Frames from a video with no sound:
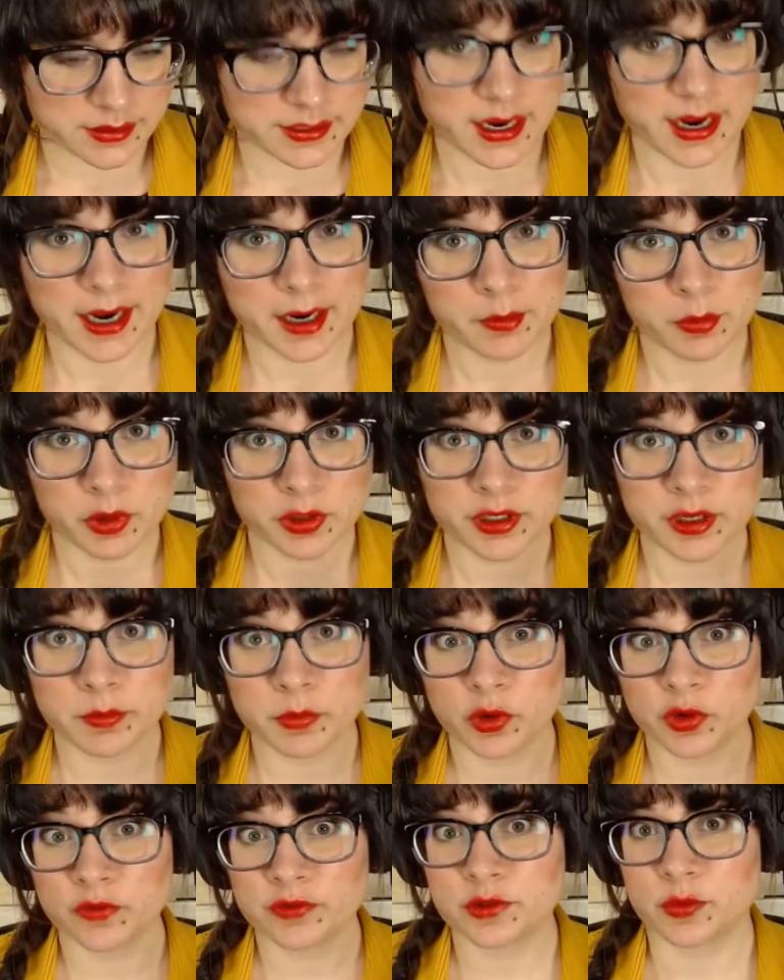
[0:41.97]
time
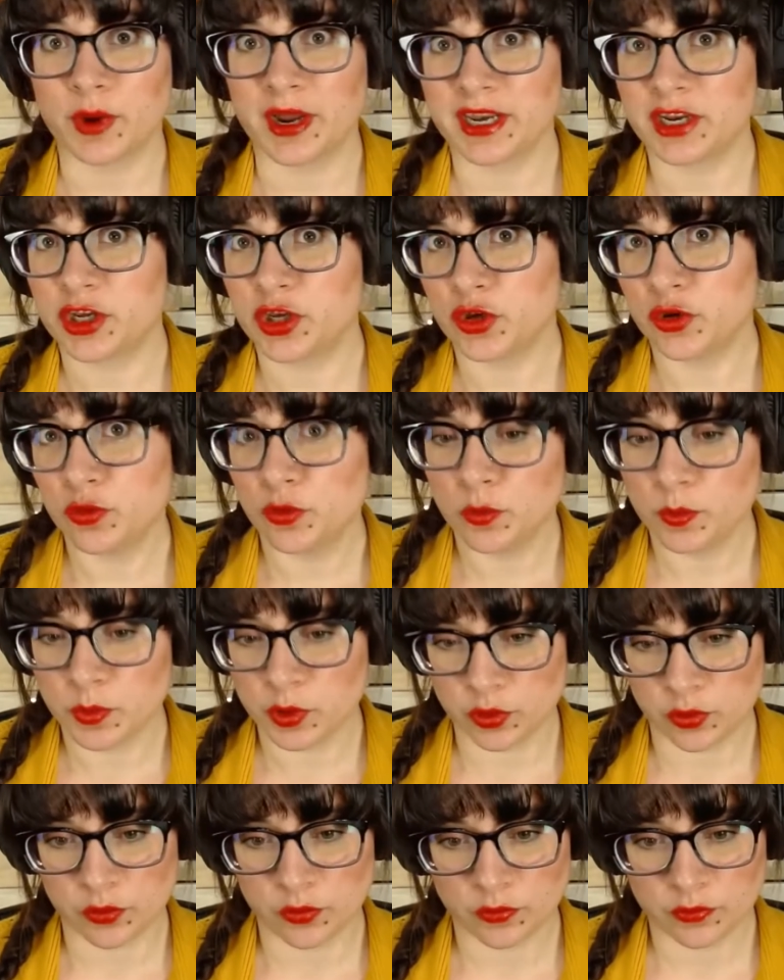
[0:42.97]
only moves when you
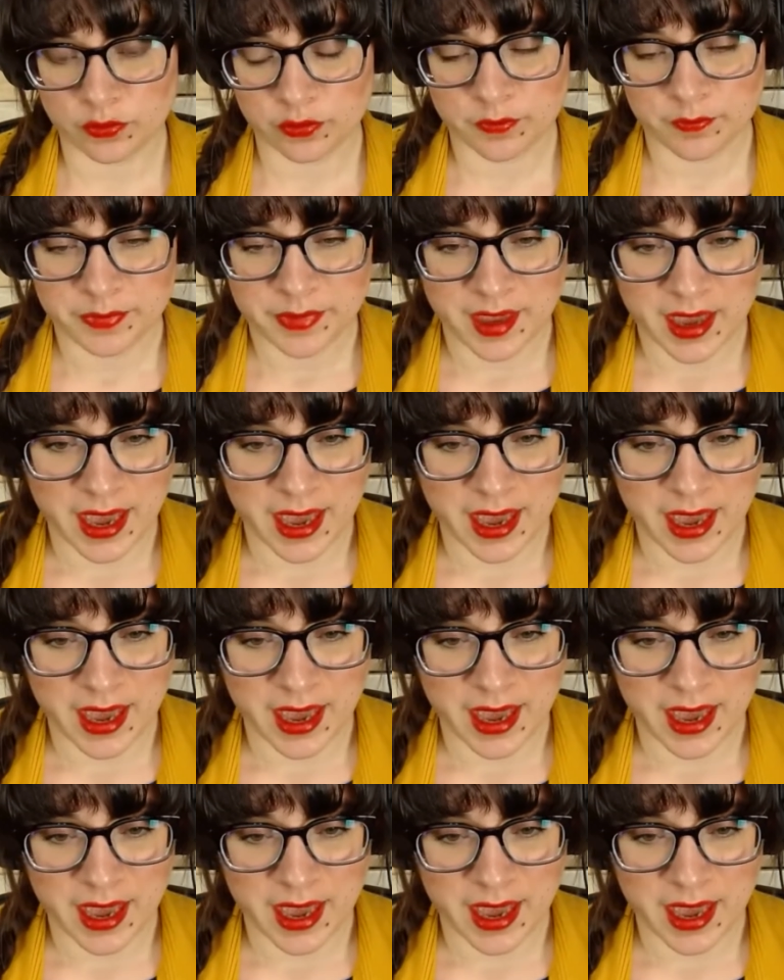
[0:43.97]
move.